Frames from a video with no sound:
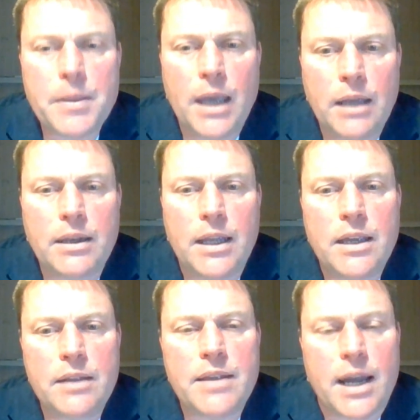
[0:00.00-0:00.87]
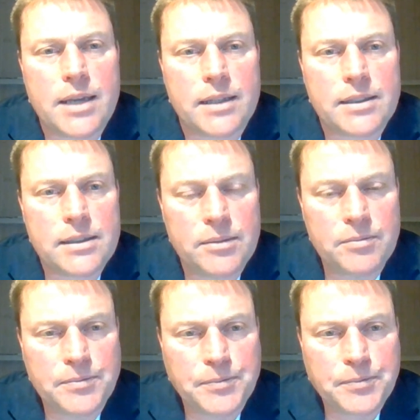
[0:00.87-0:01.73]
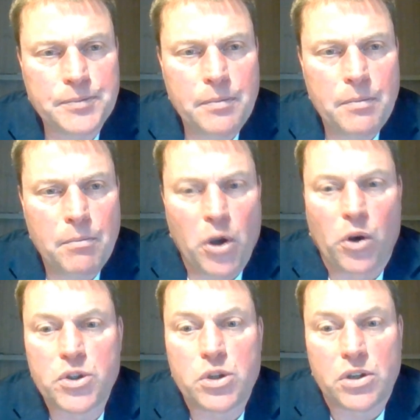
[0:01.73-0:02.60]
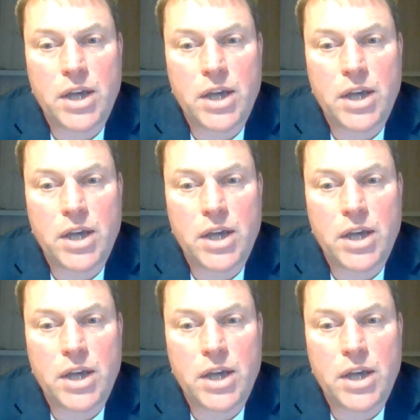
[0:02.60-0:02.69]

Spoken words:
in that sense, but also a